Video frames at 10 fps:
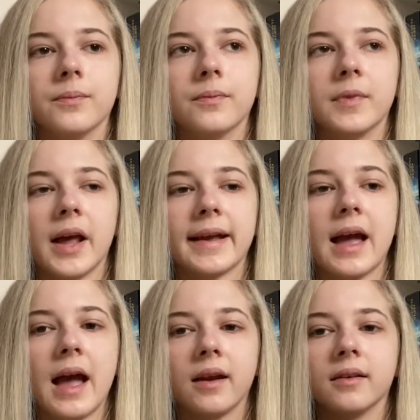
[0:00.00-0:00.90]
like
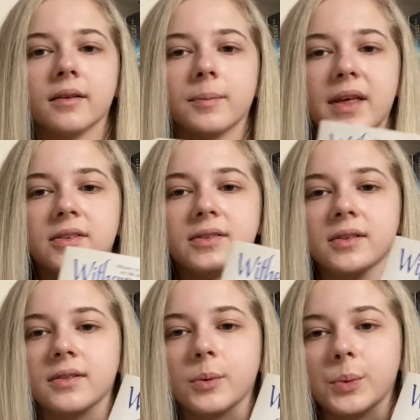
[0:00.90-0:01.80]
Hannah
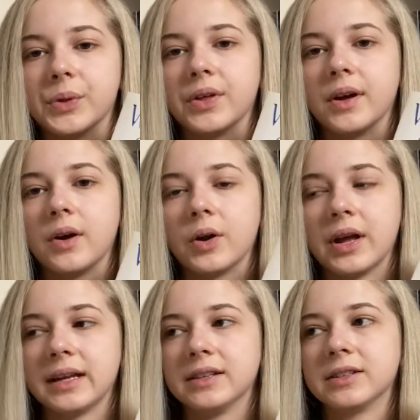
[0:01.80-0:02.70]
Matthewson, the author, on her
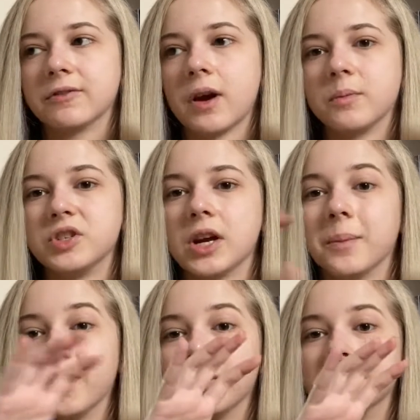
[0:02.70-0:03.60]
Instagram, she
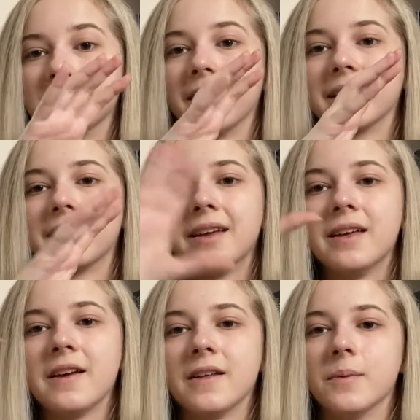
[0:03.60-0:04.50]
uploaded like
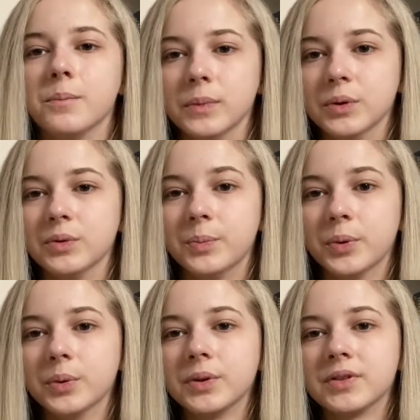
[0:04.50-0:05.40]
mood
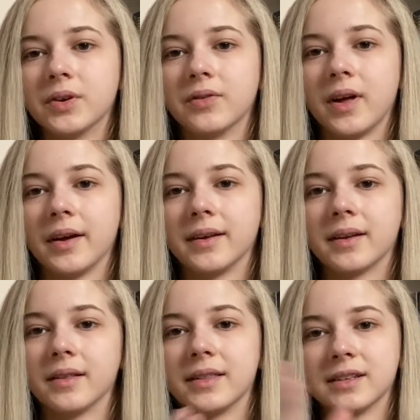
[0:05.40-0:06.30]
boards of like
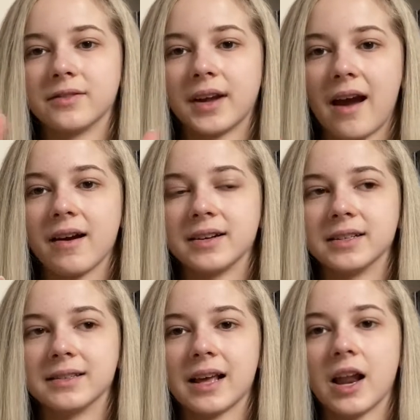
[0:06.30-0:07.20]
the different
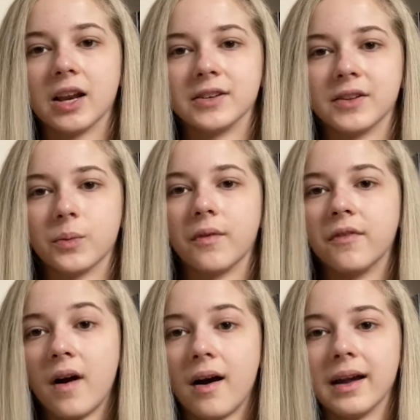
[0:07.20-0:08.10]
characters, and I looked at the one for
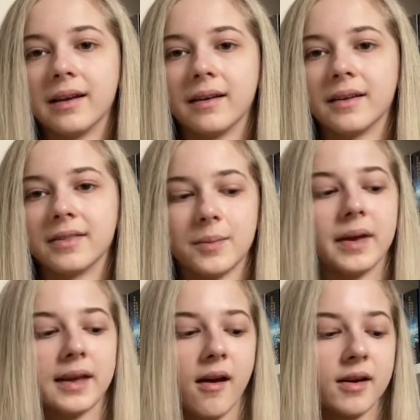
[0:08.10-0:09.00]
Isla, the main
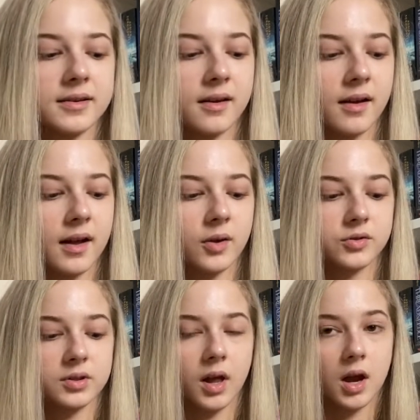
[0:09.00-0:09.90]
character, and I was
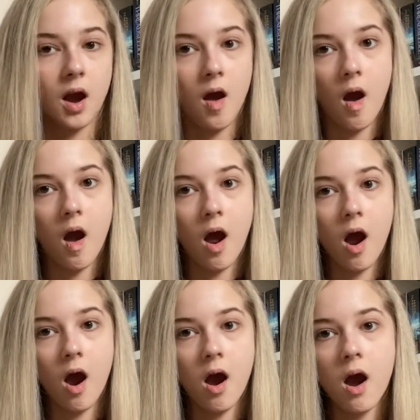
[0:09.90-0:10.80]
just like,
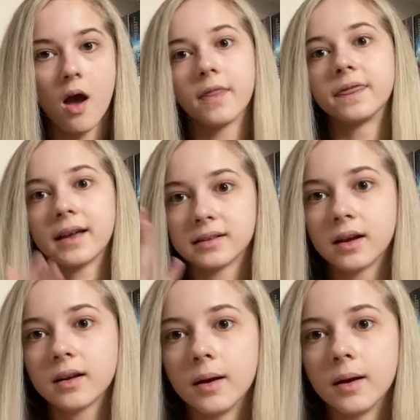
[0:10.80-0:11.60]
that's like